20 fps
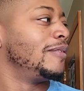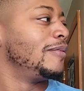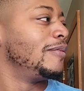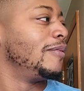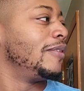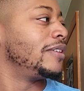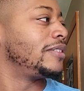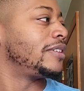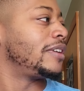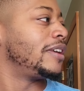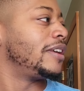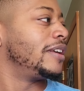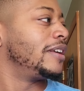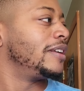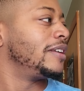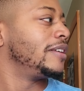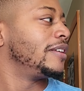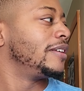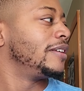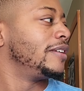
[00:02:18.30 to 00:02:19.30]
Was it
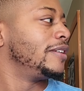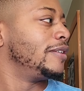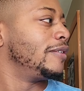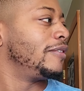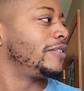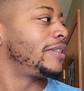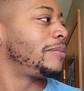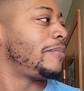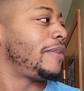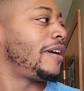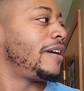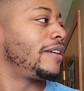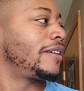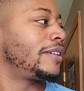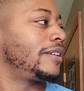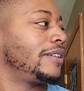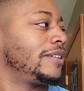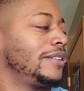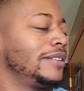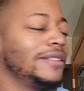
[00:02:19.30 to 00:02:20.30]
North
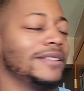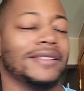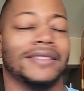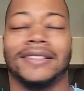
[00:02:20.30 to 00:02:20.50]
America?